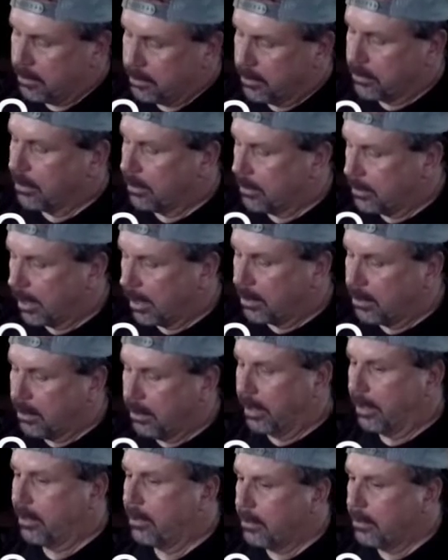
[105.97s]
to get that
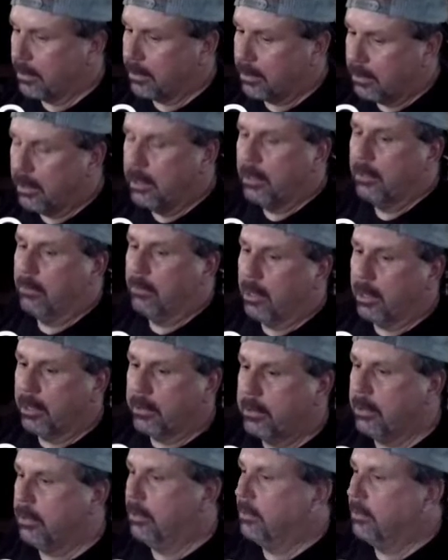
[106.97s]
click, 1, 2,
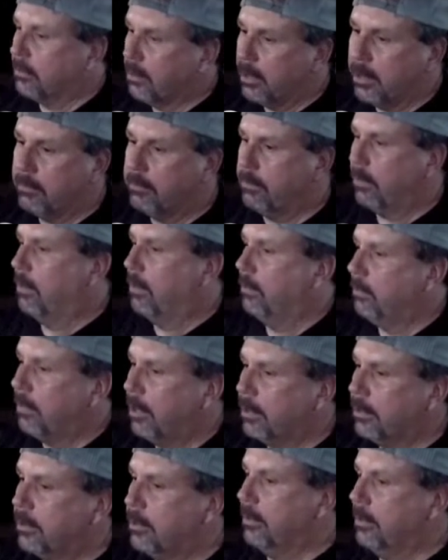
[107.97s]
3, 4, 1, 2,
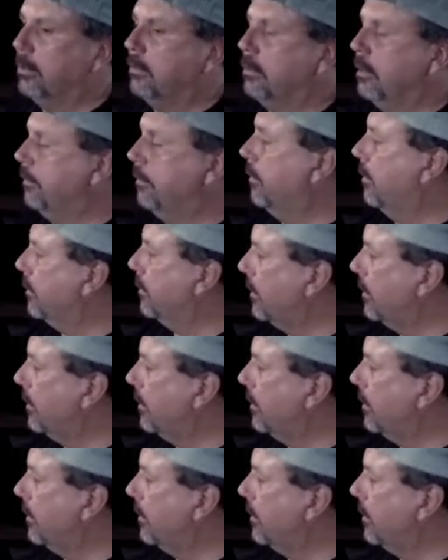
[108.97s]
3, 4.